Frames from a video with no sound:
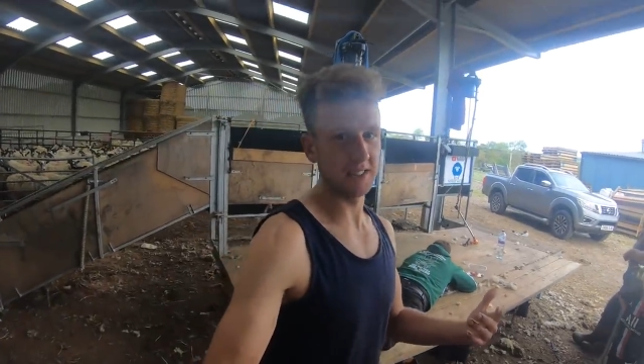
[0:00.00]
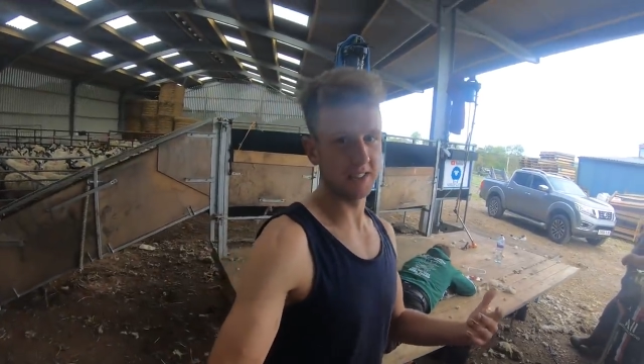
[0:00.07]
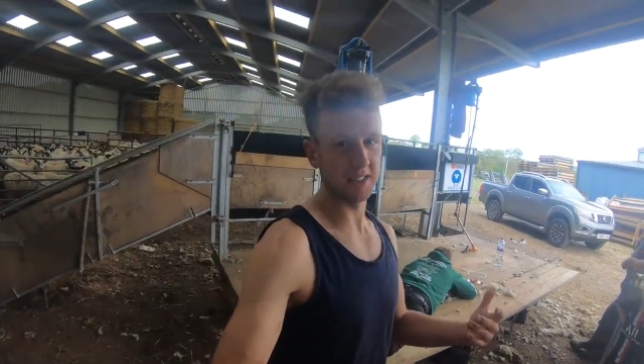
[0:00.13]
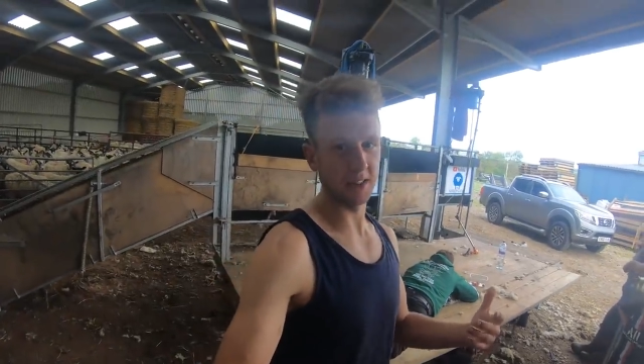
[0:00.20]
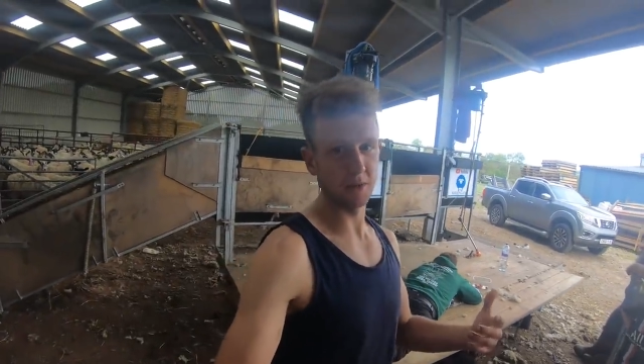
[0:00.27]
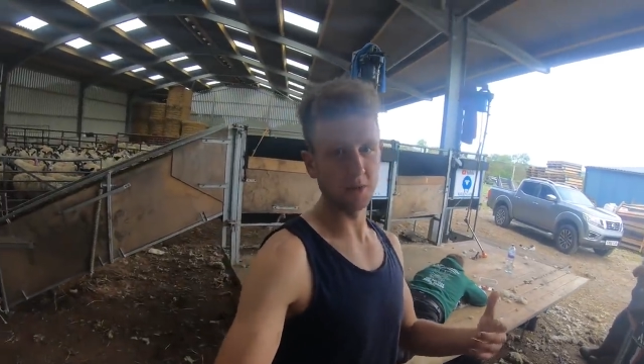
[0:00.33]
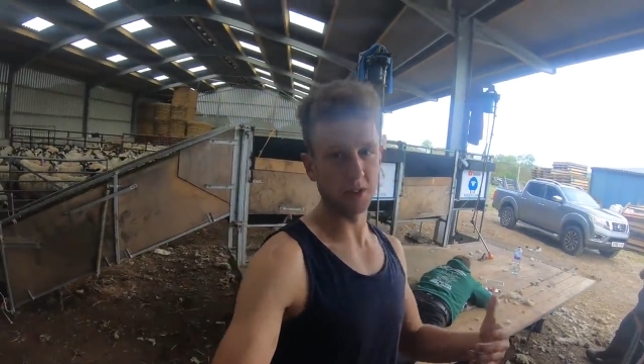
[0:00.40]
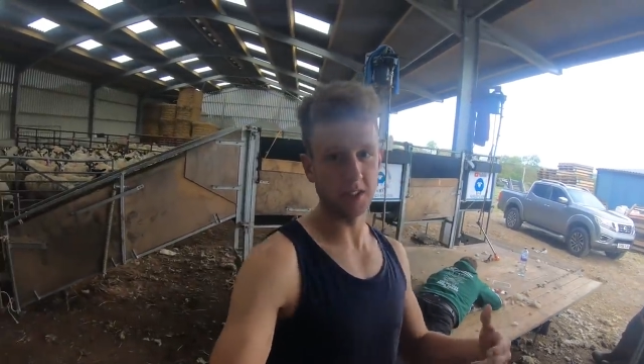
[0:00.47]

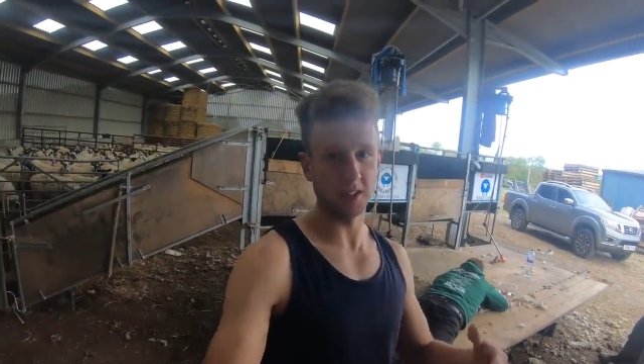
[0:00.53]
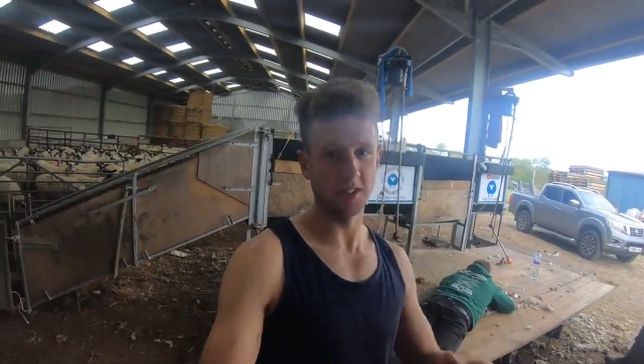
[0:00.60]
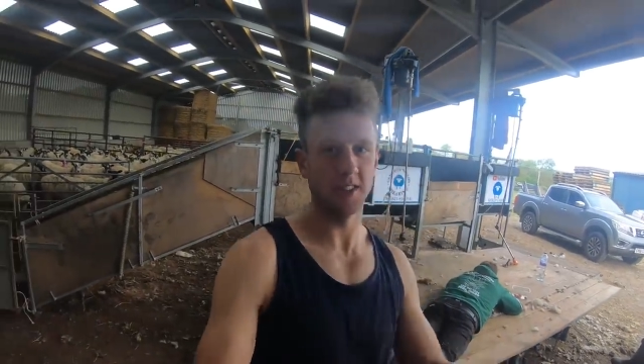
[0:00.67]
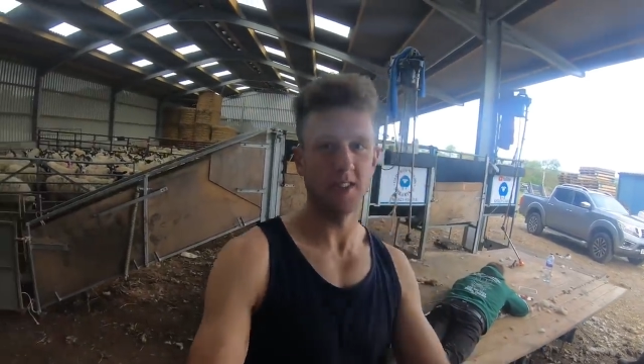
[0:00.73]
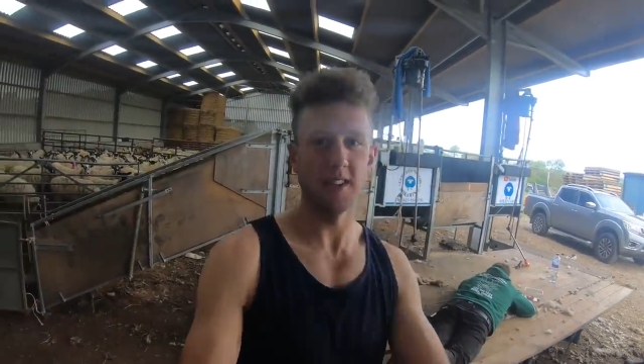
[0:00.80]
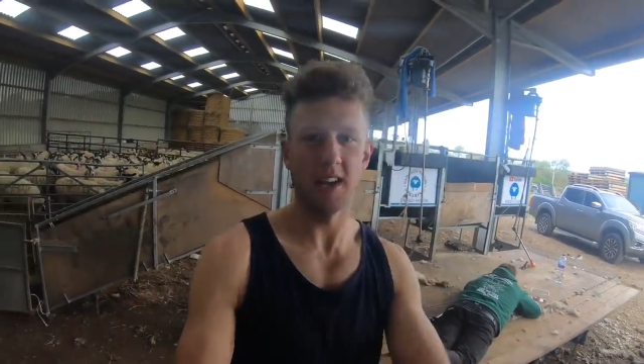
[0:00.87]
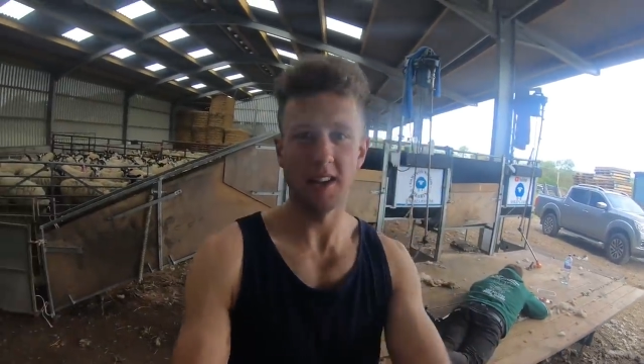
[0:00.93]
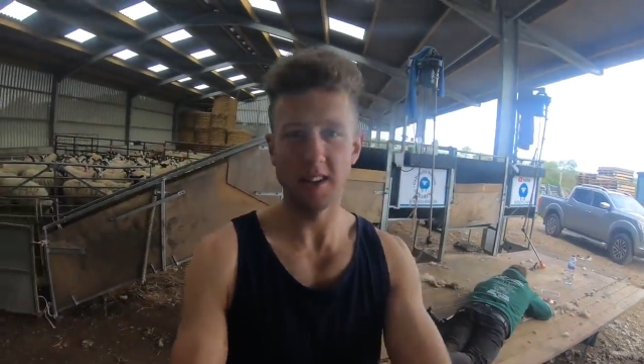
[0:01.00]
skills
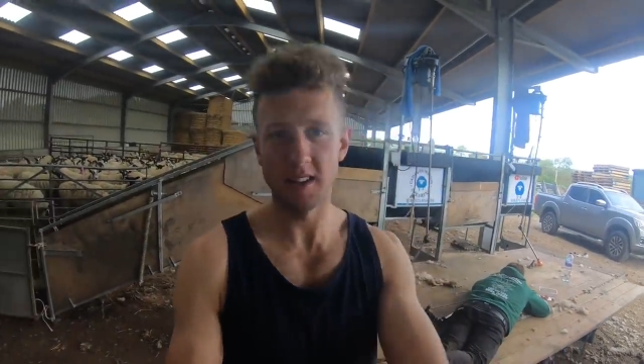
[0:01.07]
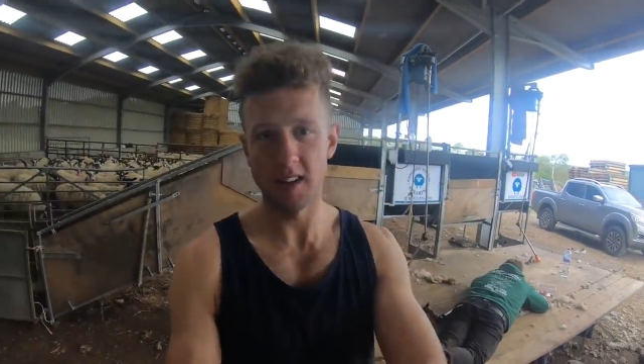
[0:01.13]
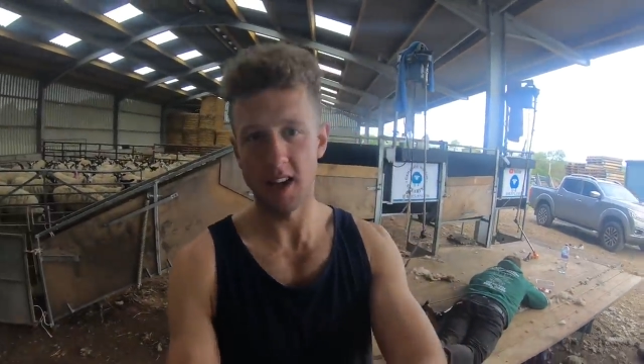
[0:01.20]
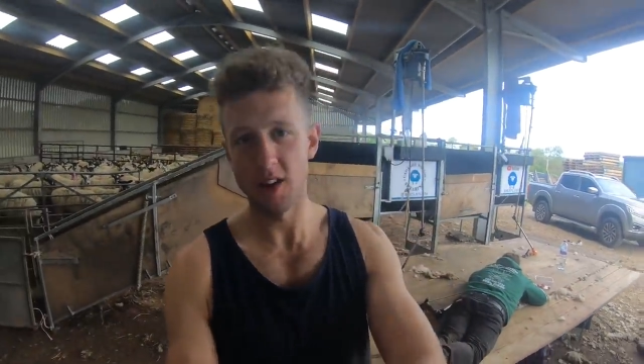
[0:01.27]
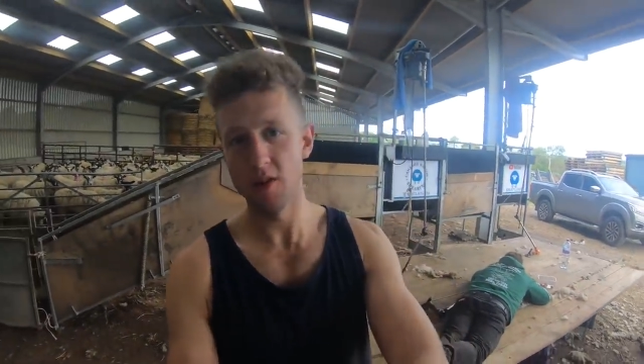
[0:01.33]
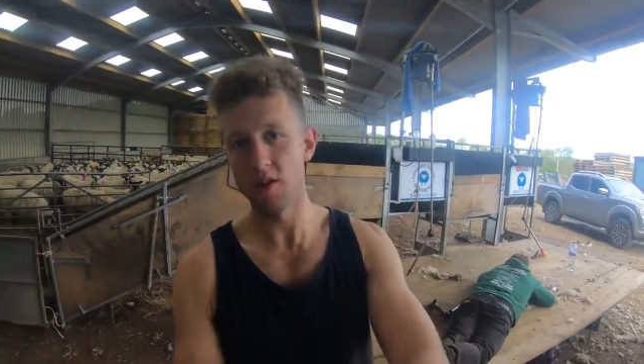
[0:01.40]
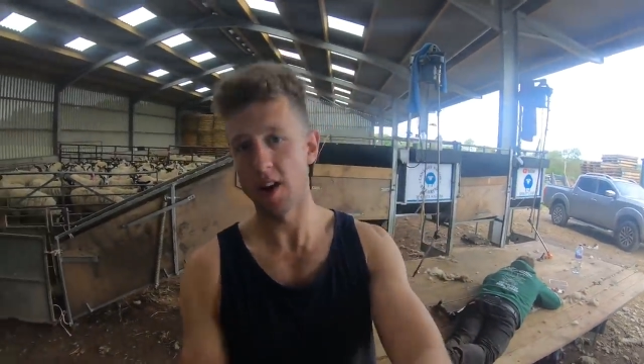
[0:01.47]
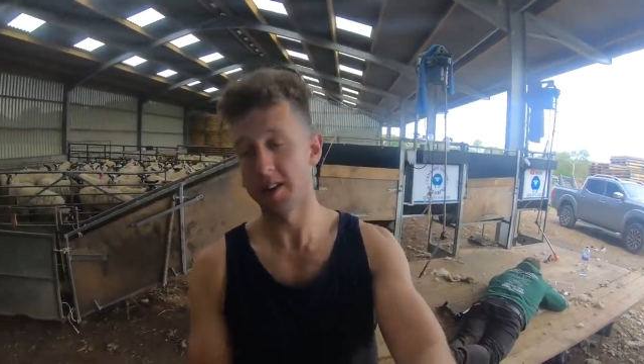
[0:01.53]
to edit it out.